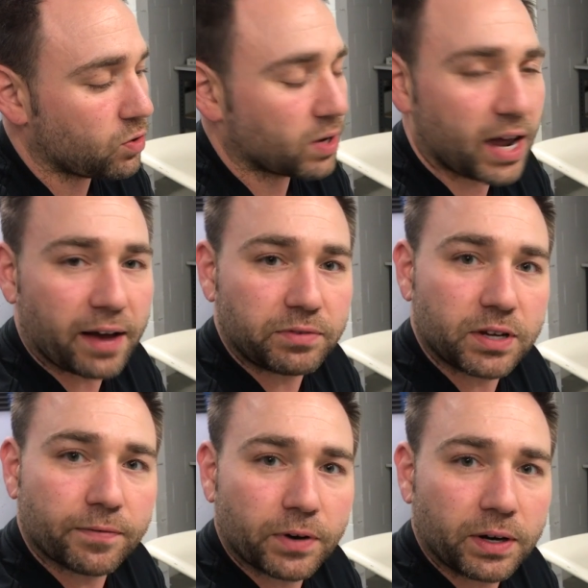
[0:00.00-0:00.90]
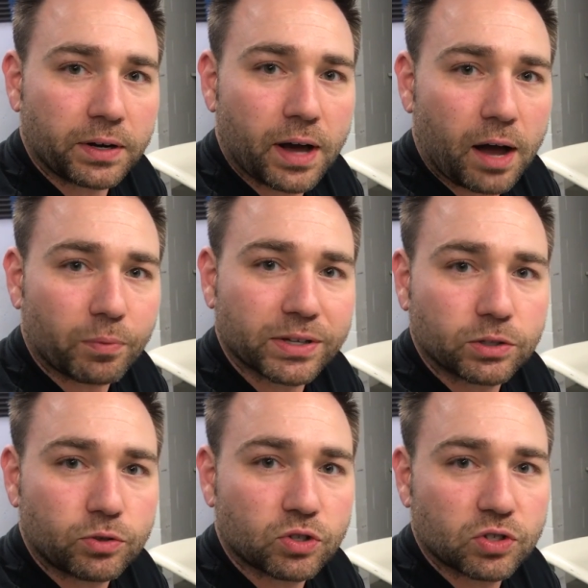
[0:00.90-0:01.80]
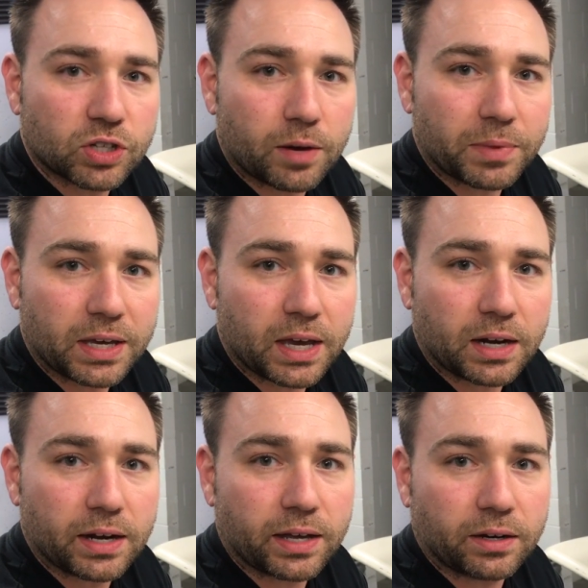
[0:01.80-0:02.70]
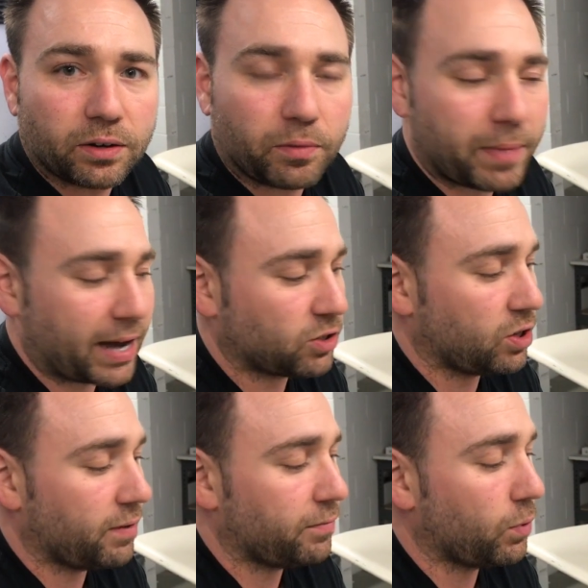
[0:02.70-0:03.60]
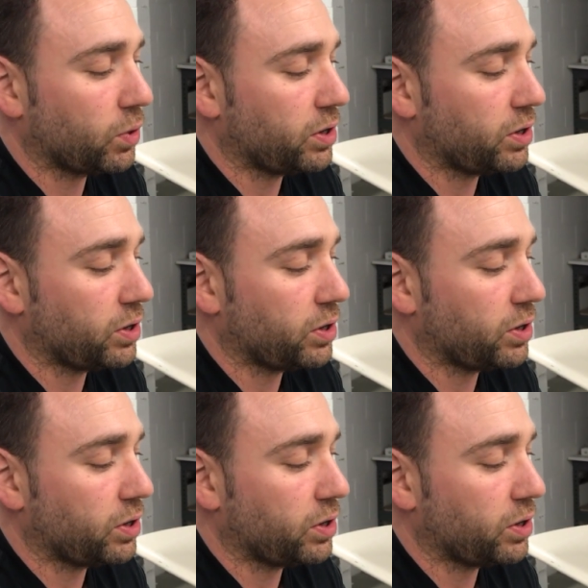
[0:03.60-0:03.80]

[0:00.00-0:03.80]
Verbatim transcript: you can have different uh, resolutions coming in and it'll match it up for